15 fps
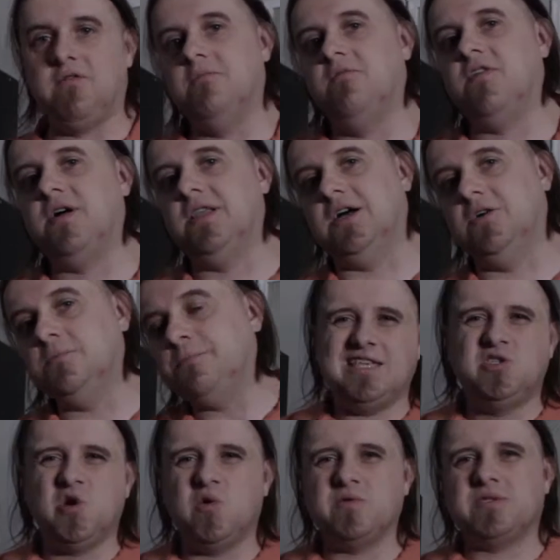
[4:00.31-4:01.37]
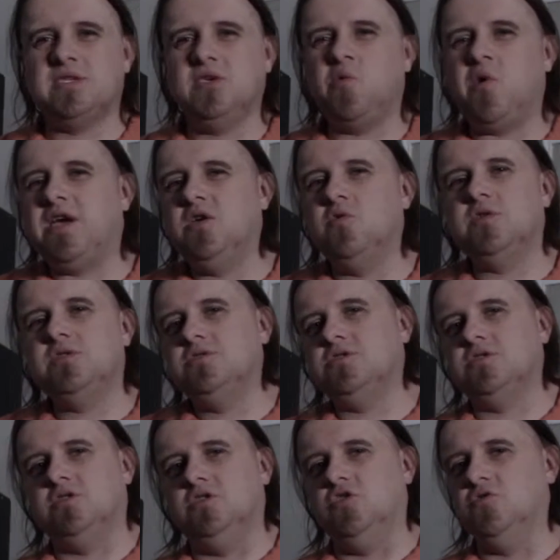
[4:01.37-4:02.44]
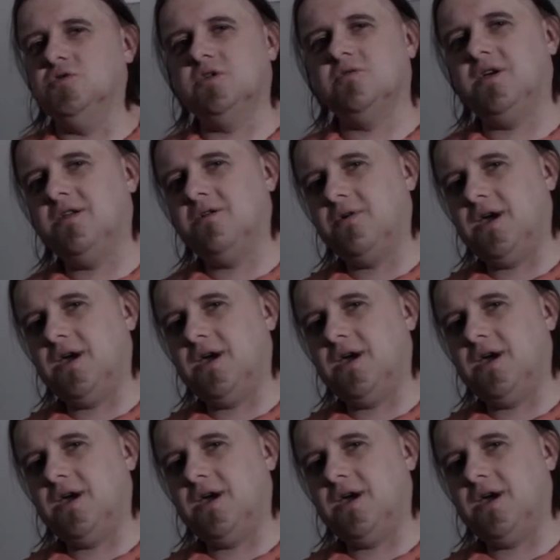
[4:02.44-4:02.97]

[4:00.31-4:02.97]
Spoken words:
from Fallout, I don't see why he wouldn't just use it right